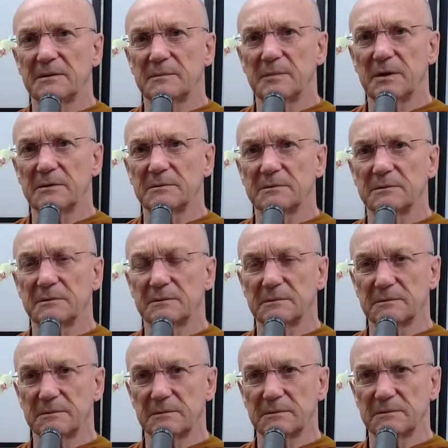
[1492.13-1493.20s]
monk
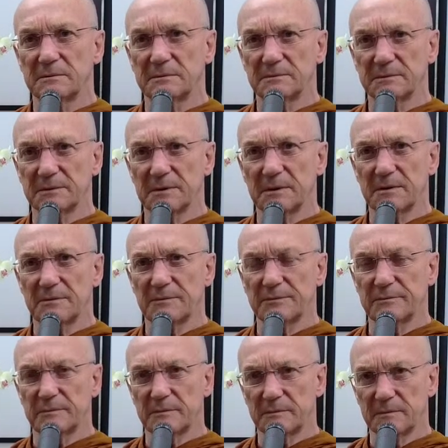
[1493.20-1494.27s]
kind of
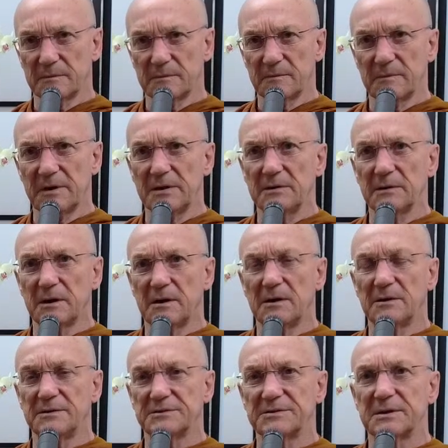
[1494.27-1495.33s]

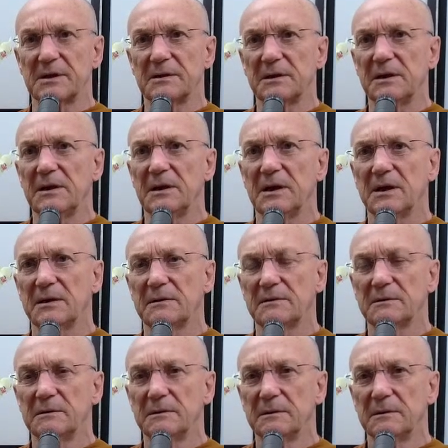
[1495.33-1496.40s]
realized that he had
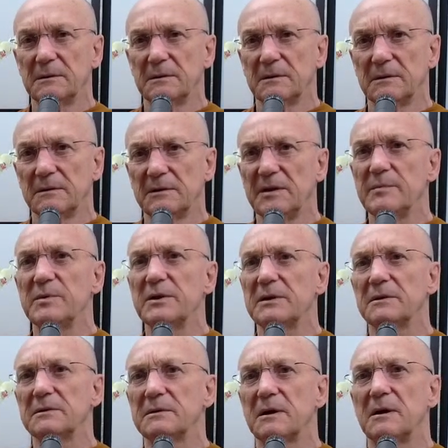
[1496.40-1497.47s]

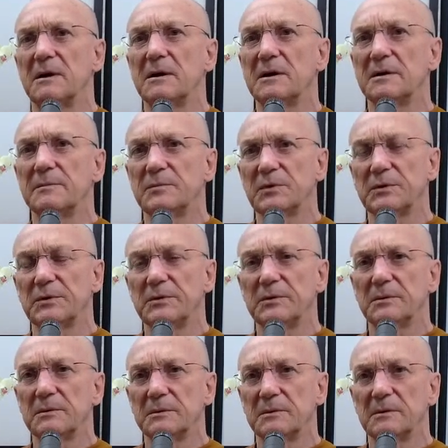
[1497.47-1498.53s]
limited time
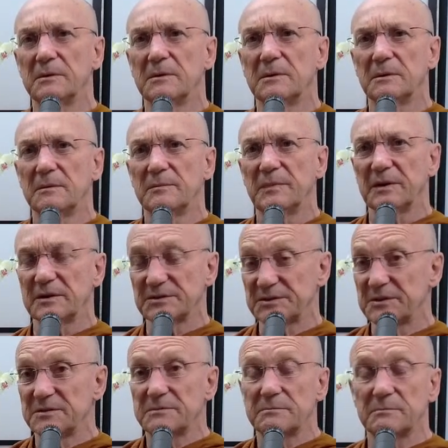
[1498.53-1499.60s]
because
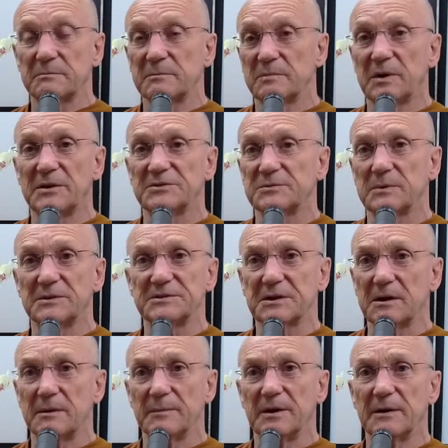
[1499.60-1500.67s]
his bus was
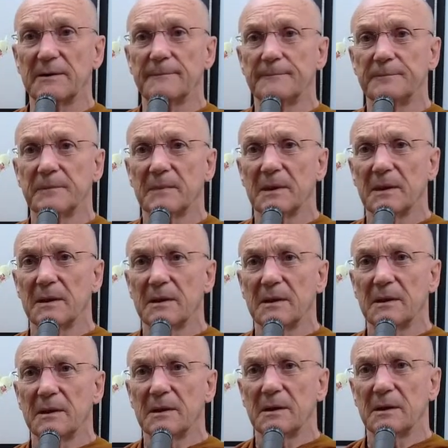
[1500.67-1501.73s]
coming,
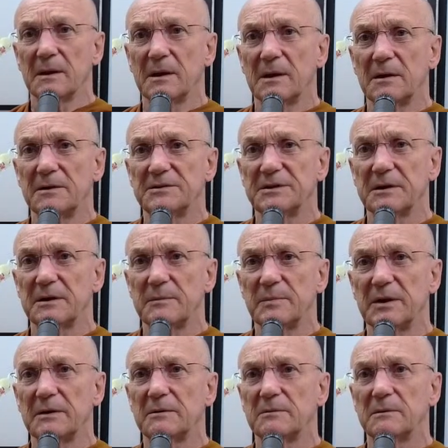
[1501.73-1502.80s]
and he said he
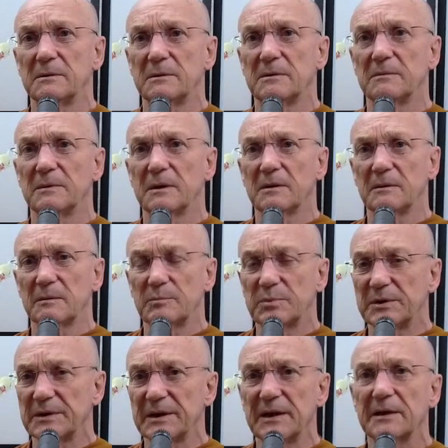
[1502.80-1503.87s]
made a
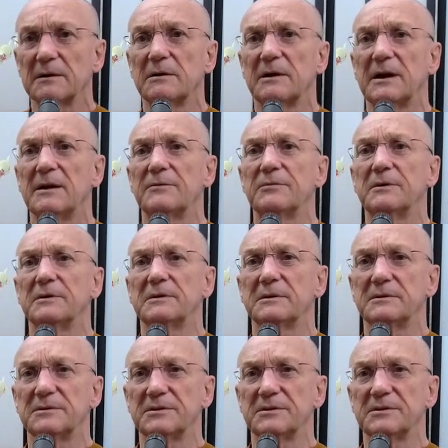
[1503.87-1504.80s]
particular effort to